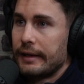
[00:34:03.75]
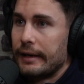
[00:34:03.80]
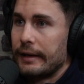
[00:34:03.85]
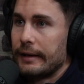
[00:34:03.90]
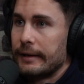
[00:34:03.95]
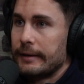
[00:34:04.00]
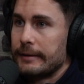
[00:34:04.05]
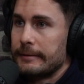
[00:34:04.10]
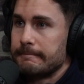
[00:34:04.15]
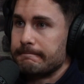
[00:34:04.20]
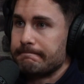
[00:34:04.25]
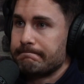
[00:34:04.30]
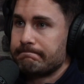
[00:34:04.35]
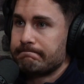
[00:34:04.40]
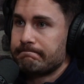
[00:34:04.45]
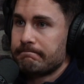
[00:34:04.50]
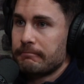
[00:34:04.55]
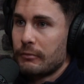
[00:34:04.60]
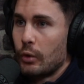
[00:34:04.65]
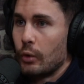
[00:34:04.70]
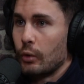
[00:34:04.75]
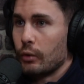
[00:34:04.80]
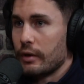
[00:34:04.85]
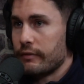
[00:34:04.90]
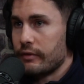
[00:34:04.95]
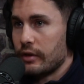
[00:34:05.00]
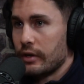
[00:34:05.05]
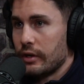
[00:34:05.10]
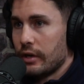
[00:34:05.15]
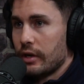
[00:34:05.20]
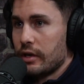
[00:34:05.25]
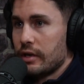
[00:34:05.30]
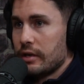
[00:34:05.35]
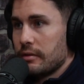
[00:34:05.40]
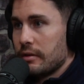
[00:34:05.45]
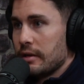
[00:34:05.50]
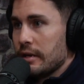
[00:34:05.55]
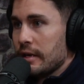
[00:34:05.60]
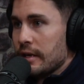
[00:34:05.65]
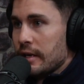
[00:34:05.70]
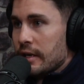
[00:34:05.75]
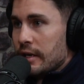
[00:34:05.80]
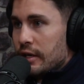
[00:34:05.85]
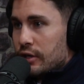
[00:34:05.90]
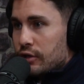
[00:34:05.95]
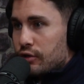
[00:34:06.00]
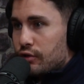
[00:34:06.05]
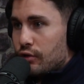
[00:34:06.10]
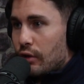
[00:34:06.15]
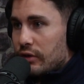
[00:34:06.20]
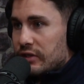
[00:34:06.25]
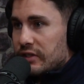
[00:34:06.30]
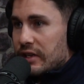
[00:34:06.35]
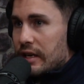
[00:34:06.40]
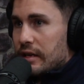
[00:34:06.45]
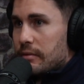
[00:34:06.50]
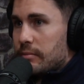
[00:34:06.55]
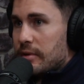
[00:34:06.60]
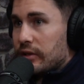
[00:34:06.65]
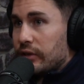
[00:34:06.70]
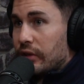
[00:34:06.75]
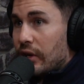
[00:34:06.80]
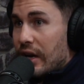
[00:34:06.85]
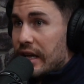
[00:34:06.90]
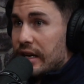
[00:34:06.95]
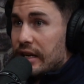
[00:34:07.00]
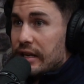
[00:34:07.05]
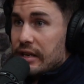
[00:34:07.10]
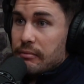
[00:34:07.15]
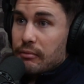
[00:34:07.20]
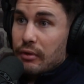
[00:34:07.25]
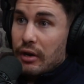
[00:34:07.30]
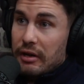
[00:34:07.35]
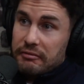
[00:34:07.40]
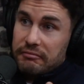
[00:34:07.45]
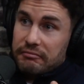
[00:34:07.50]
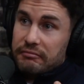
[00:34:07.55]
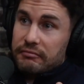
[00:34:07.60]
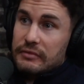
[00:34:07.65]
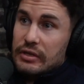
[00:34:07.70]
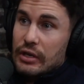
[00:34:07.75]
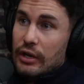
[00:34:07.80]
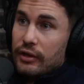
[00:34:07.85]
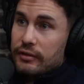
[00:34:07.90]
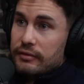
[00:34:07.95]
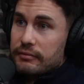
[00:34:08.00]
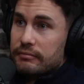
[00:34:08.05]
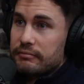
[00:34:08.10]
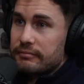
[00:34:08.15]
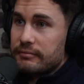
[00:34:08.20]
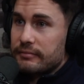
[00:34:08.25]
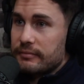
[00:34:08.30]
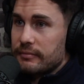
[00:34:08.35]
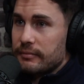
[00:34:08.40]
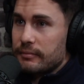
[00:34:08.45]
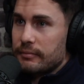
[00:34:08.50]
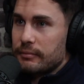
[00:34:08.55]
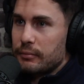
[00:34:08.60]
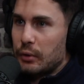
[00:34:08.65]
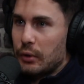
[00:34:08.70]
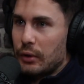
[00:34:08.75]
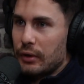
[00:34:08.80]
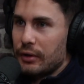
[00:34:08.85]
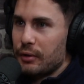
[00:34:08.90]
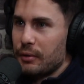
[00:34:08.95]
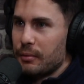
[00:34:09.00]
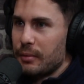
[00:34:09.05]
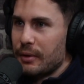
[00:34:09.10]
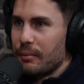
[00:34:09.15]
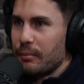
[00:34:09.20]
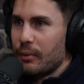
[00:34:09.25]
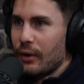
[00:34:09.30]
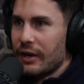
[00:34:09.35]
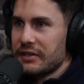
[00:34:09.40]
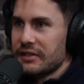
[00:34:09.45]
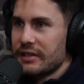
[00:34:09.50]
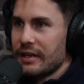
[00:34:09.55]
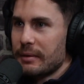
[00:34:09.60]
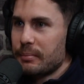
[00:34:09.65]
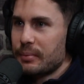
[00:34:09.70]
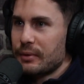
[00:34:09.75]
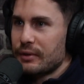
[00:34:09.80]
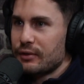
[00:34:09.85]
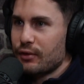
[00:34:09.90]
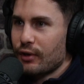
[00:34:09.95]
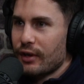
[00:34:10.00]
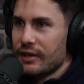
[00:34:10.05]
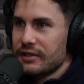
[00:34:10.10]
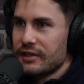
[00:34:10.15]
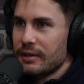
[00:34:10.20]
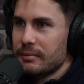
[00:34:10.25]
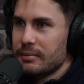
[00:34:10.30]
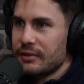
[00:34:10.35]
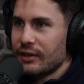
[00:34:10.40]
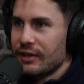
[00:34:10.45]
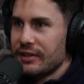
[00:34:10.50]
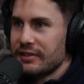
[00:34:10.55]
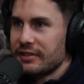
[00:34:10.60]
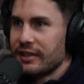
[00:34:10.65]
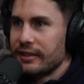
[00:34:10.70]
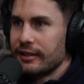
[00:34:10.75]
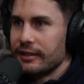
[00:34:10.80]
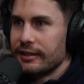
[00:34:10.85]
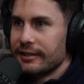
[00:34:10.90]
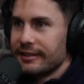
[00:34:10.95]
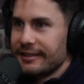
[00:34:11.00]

Or if, your shirt's getting a bit tighter, you might, put on a little bit of bicep and tricep size there.